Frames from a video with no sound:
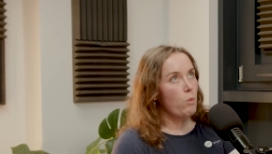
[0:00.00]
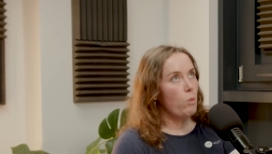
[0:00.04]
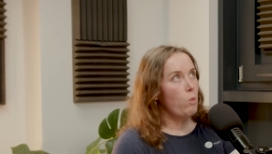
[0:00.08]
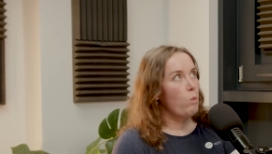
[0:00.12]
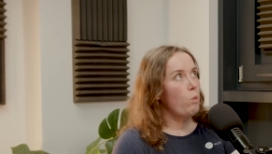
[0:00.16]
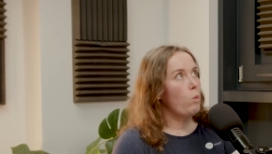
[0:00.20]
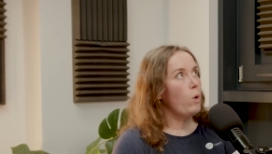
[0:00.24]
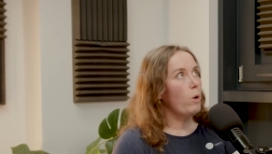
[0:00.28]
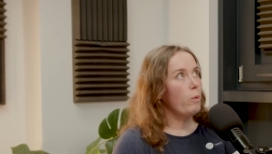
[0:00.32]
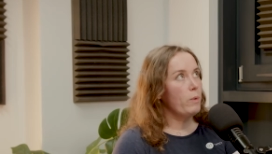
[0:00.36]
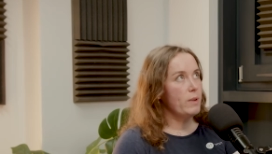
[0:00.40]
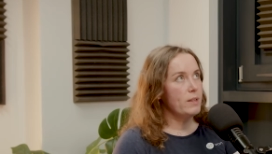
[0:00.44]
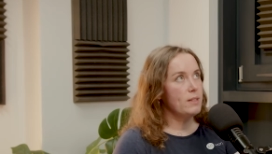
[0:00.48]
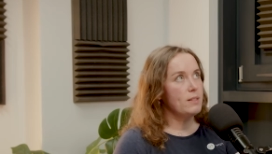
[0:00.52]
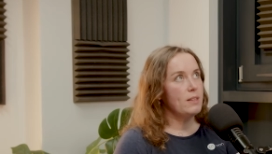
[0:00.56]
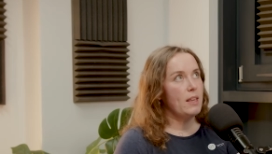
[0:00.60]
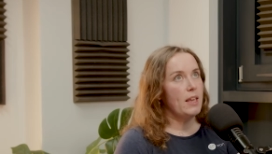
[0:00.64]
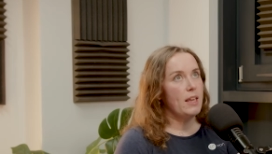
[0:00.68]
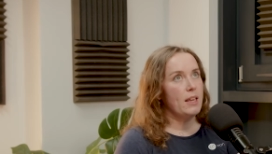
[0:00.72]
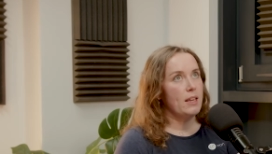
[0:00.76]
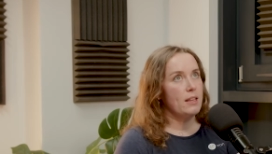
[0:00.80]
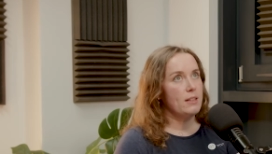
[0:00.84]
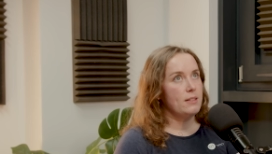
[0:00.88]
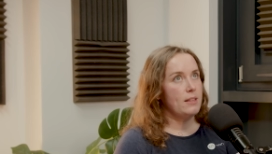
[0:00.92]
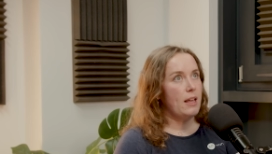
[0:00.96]
What we're
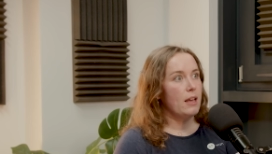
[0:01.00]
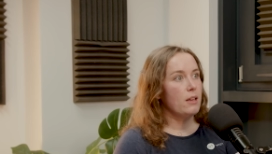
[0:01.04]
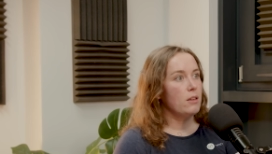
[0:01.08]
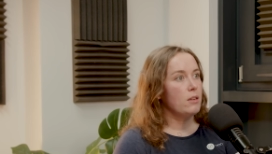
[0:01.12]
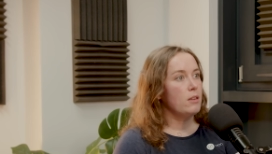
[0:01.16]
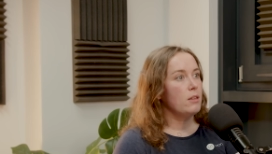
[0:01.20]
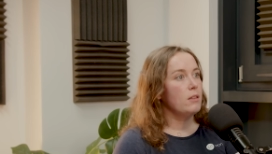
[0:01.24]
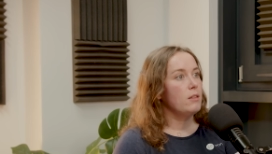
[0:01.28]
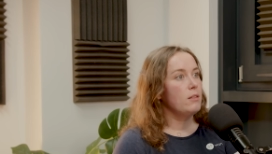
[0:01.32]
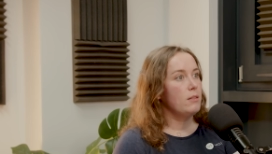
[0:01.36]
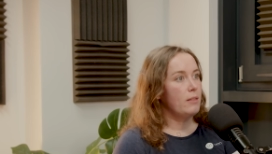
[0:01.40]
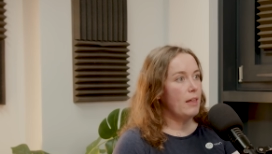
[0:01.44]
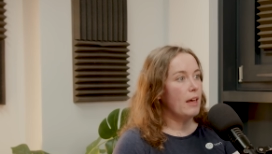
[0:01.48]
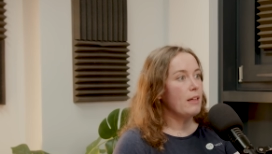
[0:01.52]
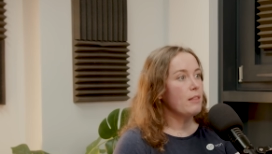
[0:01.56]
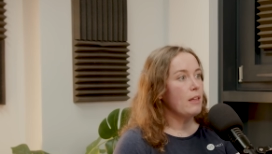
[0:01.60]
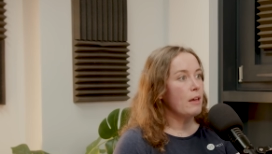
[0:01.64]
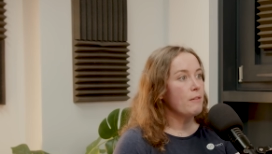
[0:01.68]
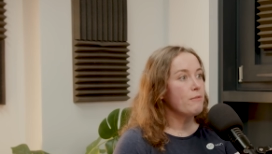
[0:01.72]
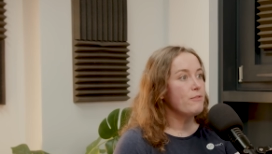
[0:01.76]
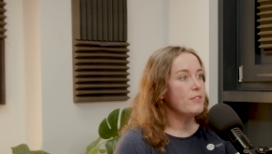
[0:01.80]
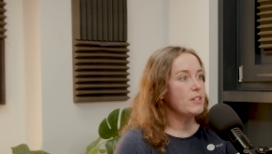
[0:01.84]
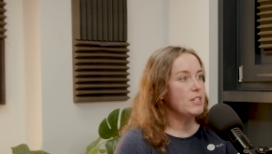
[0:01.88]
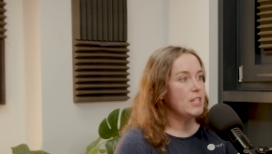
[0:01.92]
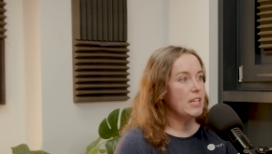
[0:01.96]
seeing is
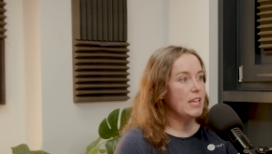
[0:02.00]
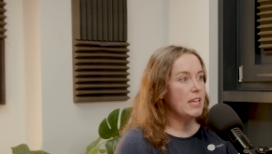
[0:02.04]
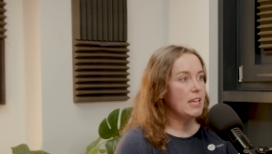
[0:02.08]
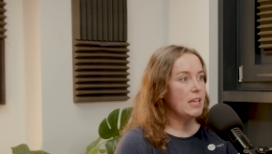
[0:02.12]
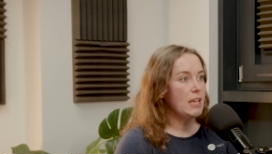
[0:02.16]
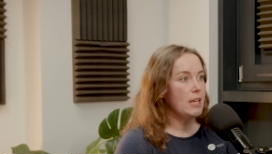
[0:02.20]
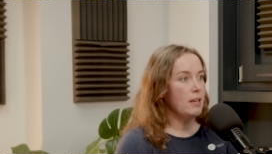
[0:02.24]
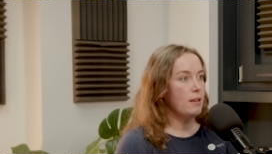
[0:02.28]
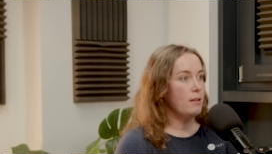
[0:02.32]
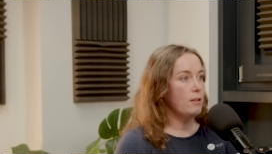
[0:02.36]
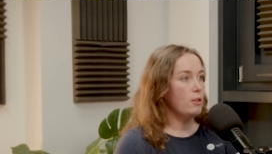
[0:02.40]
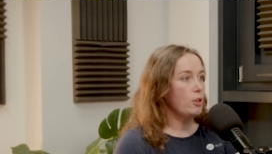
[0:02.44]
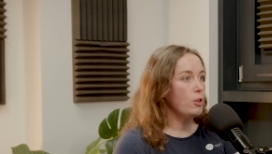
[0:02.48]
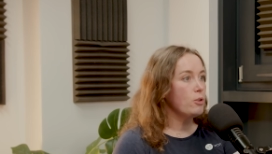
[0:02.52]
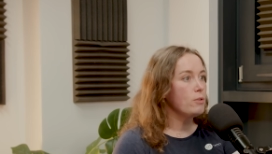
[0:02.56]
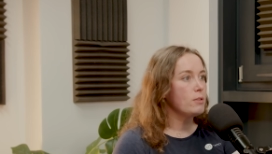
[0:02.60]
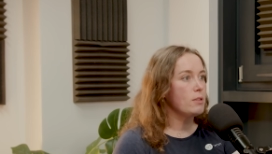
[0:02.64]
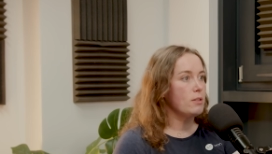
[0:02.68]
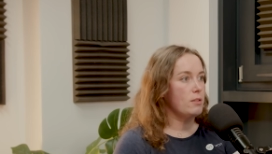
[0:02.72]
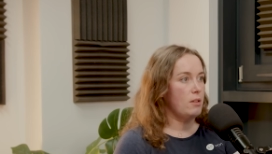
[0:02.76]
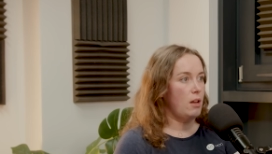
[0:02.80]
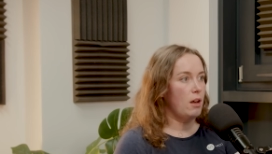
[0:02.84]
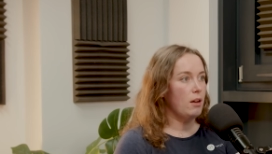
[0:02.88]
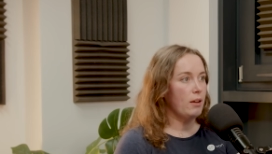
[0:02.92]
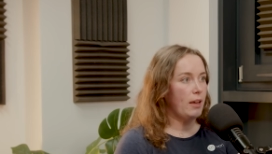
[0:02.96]
that fatigue.
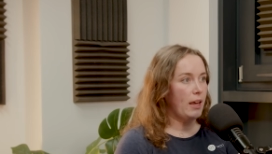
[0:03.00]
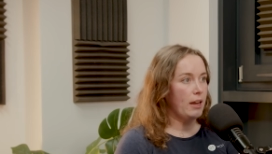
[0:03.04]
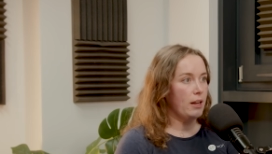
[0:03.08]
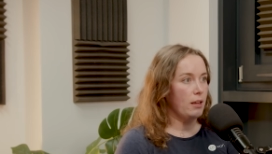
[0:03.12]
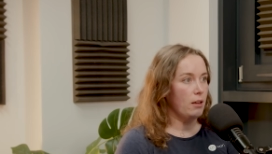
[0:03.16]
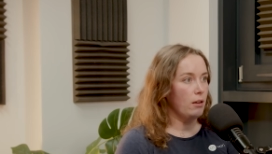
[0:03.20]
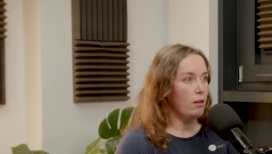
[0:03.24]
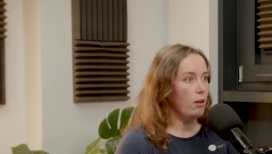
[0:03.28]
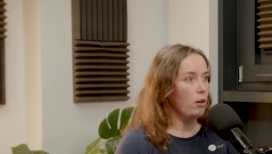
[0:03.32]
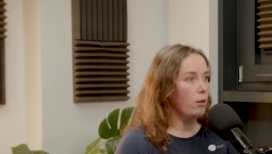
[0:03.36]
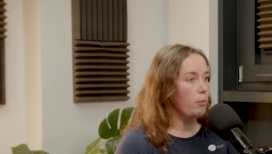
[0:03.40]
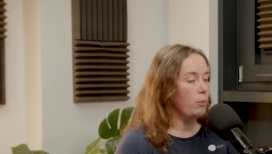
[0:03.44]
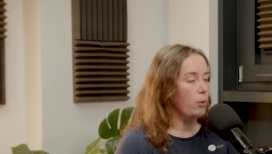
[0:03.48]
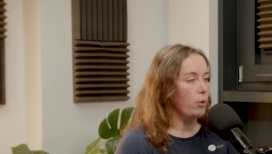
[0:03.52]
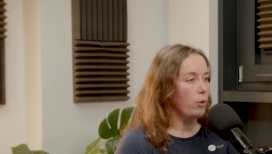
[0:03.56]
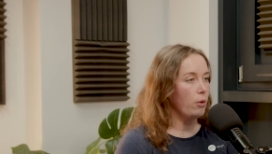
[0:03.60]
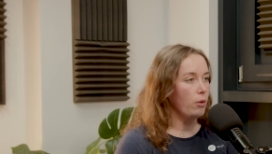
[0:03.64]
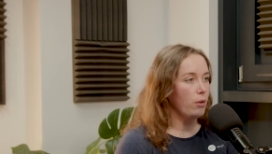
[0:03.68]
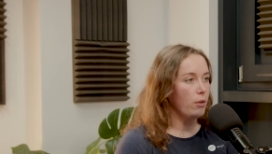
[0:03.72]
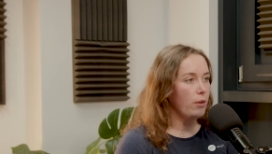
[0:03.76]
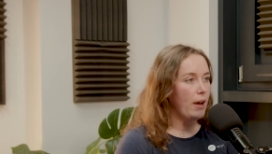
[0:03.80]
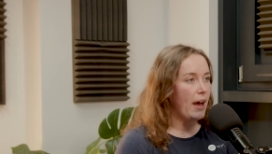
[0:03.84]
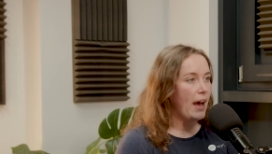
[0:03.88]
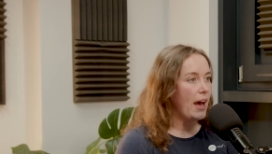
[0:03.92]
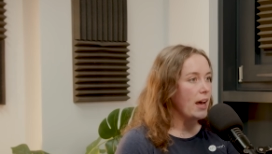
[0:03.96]
Users are getting a lot
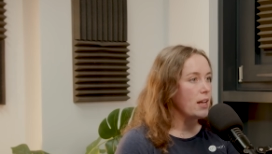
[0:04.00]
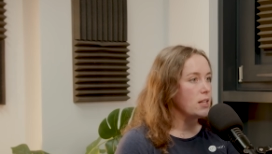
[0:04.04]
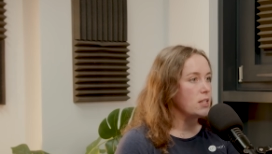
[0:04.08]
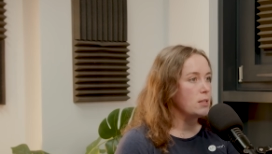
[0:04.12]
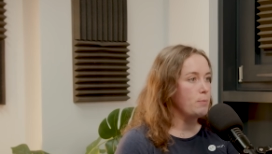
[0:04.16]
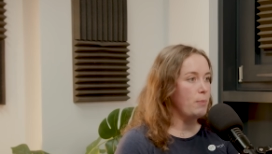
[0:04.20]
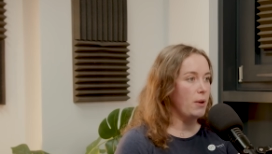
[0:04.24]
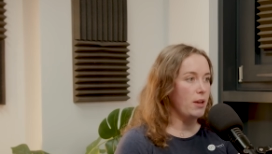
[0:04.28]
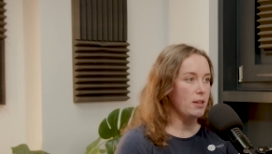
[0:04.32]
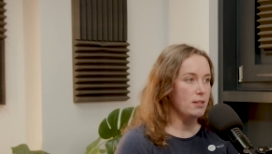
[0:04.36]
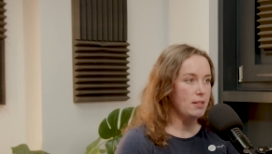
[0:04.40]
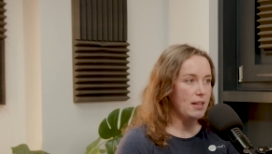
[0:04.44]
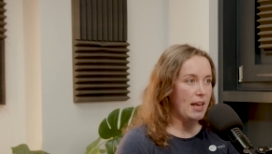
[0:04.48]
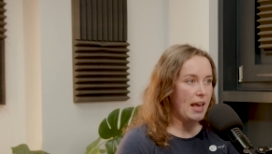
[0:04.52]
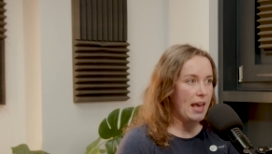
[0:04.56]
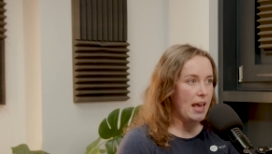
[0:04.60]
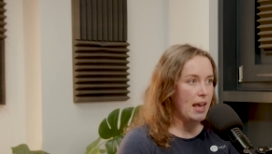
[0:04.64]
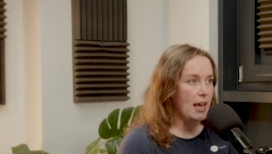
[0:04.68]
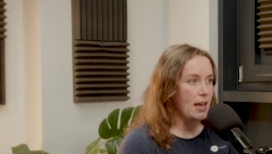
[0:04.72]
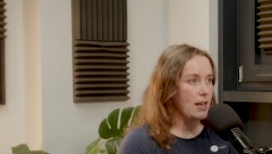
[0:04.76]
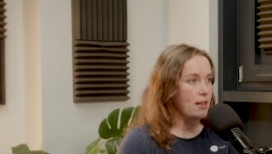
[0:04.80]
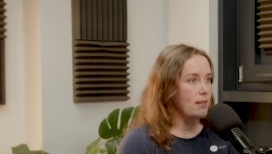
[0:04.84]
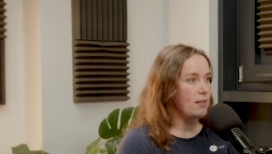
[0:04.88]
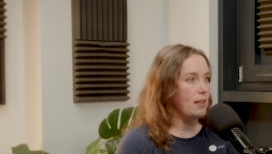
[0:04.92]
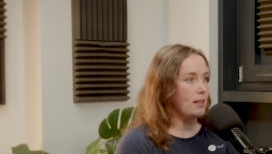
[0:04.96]
more ads per
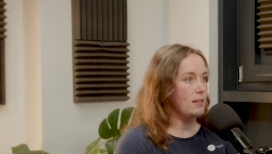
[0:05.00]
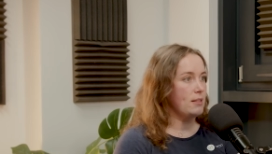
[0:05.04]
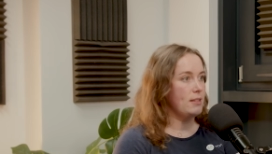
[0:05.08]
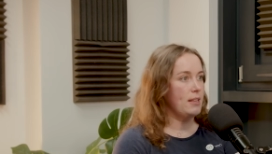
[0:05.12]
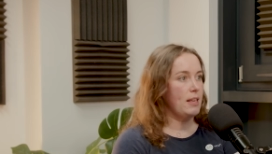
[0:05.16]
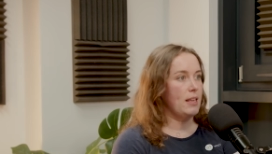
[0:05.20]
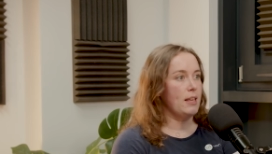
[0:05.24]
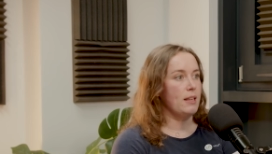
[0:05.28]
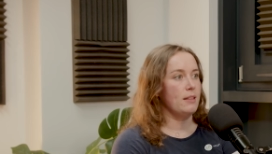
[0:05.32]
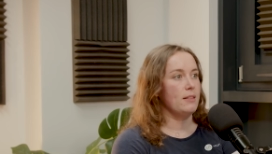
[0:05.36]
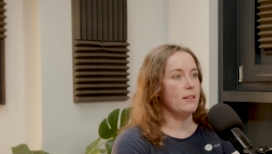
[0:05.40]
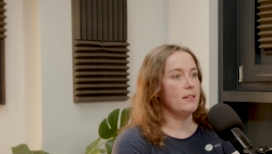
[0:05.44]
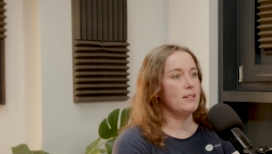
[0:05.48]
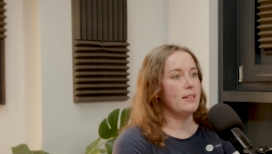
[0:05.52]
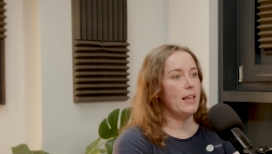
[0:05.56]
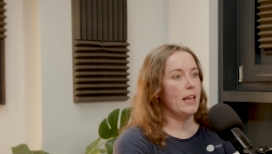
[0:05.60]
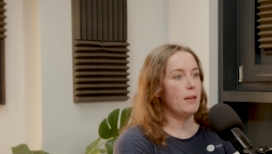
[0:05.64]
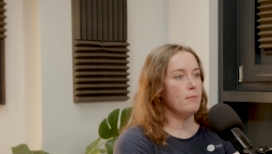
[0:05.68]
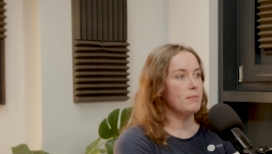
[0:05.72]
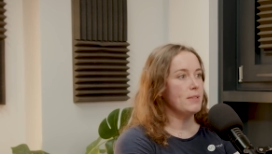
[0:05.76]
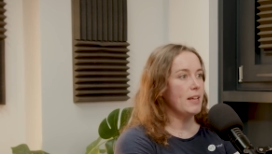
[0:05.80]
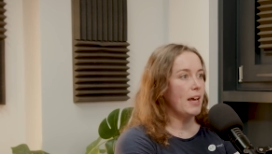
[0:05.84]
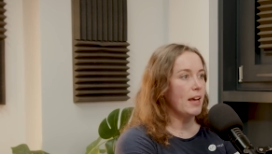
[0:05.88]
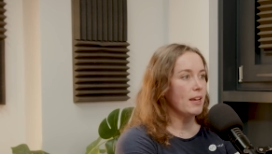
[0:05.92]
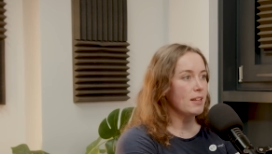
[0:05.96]
day. They're seeing the
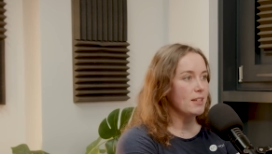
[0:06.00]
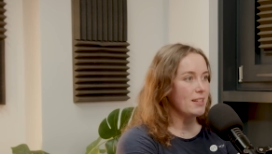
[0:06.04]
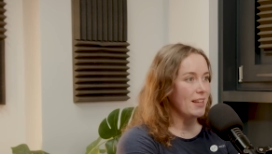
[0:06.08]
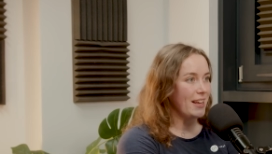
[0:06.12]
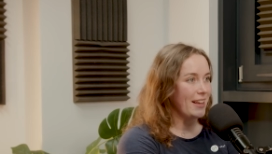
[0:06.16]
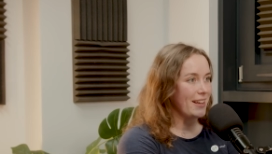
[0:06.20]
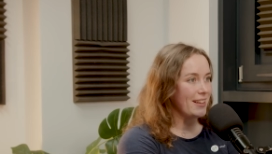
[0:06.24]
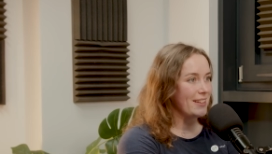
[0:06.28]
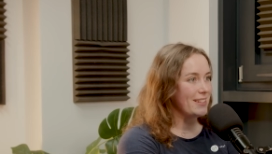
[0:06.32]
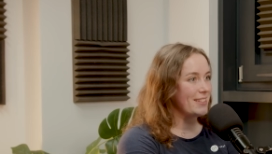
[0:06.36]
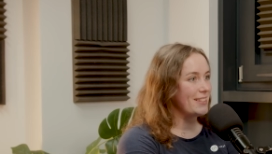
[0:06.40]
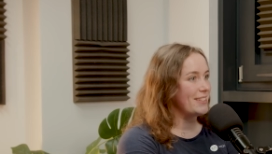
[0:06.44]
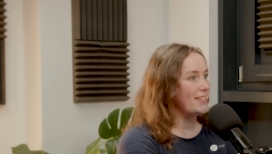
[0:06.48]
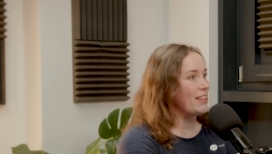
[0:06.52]
same tactics